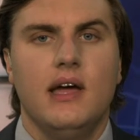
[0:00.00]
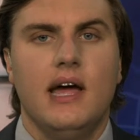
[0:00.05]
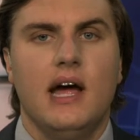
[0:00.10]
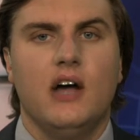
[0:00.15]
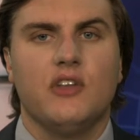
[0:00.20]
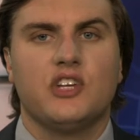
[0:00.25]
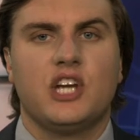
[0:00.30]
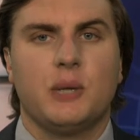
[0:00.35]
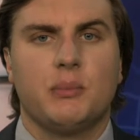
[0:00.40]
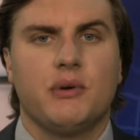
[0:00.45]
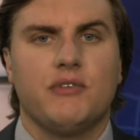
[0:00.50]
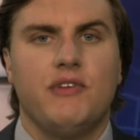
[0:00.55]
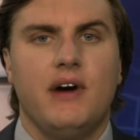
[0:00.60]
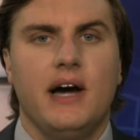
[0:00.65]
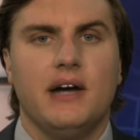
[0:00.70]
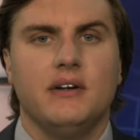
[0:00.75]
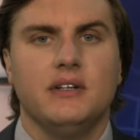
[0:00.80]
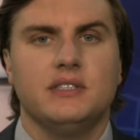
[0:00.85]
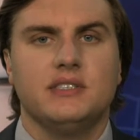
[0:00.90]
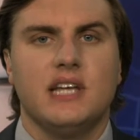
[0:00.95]
Healthcare
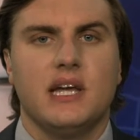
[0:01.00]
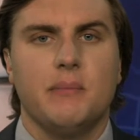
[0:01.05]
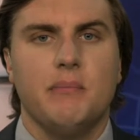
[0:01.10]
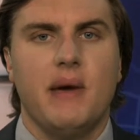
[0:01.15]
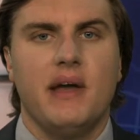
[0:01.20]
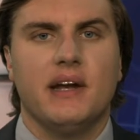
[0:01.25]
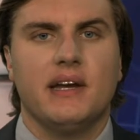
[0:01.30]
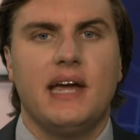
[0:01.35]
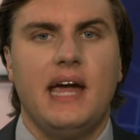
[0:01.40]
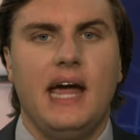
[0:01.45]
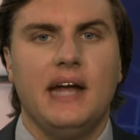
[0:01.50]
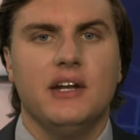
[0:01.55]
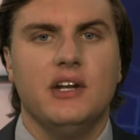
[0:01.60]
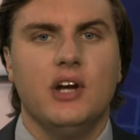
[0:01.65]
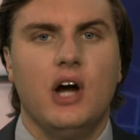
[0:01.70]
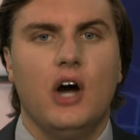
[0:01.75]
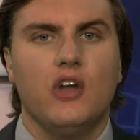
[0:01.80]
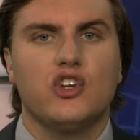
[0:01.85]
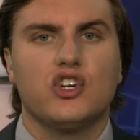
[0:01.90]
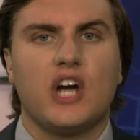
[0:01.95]
providers say Medicaid
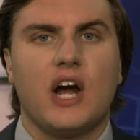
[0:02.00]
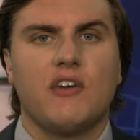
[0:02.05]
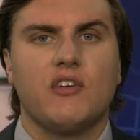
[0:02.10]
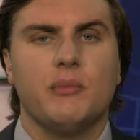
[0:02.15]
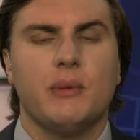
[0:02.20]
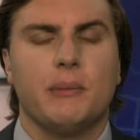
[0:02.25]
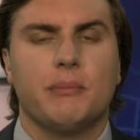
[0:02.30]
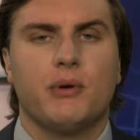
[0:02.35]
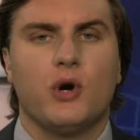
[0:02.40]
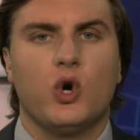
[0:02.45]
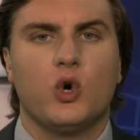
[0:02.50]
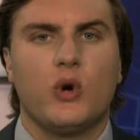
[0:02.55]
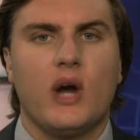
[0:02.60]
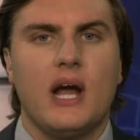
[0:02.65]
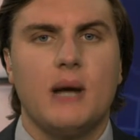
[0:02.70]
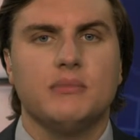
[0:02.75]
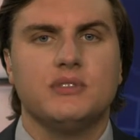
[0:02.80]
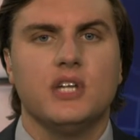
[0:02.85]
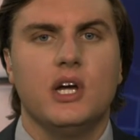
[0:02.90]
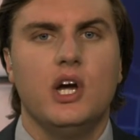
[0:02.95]
and other government
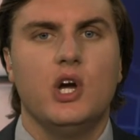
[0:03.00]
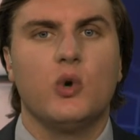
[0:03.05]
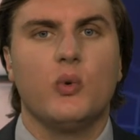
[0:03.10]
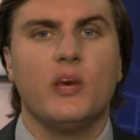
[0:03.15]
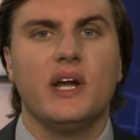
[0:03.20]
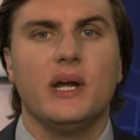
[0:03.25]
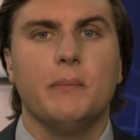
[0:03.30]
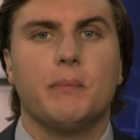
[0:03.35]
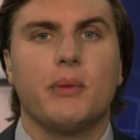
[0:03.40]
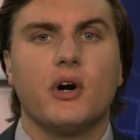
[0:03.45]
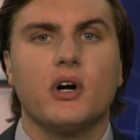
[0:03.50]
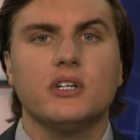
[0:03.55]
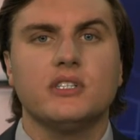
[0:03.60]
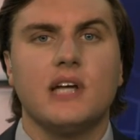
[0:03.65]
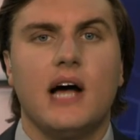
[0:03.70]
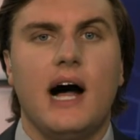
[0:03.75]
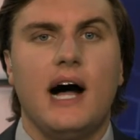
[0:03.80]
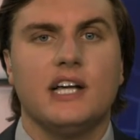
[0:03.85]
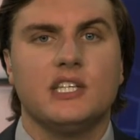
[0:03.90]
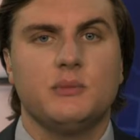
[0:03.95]
programs reimburse
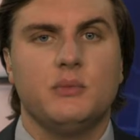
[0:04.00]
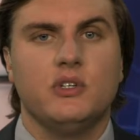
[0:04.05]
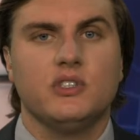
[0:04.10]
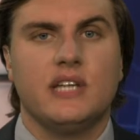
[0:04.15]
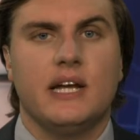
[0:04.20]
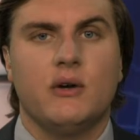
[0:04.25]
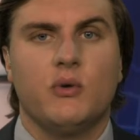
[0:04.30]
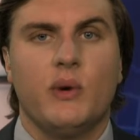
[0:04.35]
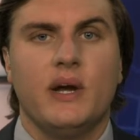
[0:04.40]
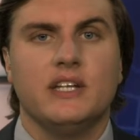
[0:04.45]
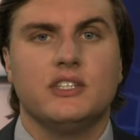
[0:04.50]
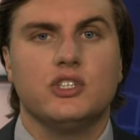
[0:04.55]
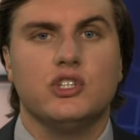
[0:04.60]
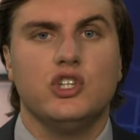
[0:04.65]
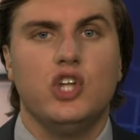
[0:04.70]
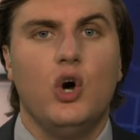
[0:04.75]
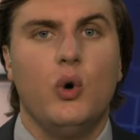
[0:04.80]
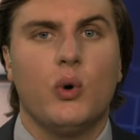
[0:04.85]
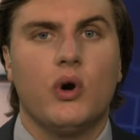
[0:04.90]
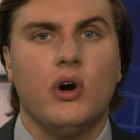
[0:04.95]
hospitals at rates
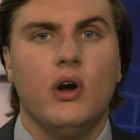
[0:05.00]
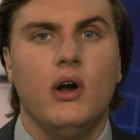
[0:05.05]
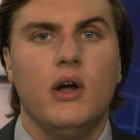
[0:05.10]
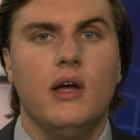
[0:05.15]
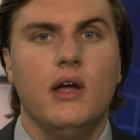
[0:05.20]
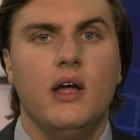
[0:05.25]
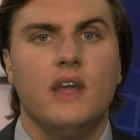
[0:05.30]
lower